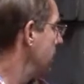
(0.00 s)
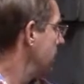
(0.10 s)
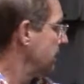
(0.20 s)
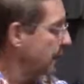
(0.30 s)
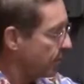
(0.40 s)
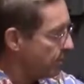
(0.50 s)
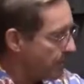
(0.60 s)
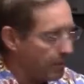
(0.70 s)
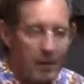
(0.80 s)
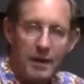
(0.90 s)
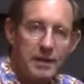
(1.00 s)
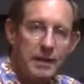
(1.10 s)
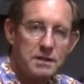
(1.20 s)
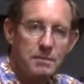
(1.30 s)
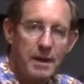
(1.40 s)
I can't remember, I think
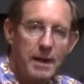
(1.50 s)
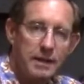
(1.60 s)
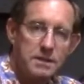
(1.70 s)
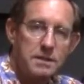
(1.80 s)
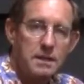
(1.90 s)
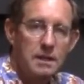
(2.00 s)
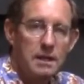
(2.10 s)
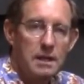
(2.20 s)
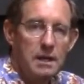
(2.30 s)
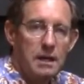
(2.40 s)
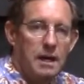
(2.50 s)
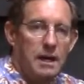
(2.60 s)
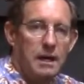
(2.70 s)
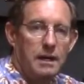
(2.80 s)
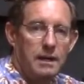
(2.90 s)
it's my X.
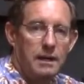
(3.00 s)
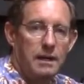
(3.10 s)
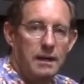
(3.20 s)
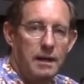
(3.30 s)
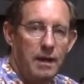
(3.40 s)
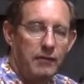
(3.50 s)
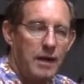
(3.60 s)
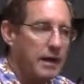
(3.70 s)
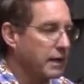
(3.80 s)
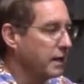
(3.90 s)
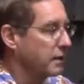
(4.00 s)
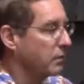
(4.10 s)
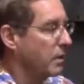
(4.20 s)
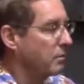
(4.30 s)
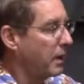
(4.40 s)
I've got to
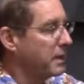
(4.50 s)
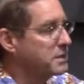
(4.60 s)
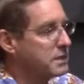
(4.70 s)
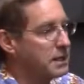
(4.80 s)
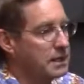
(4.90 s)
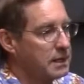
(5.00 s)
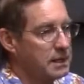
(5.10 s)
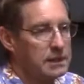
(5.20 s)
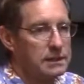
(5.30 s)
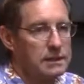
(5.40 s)
replace the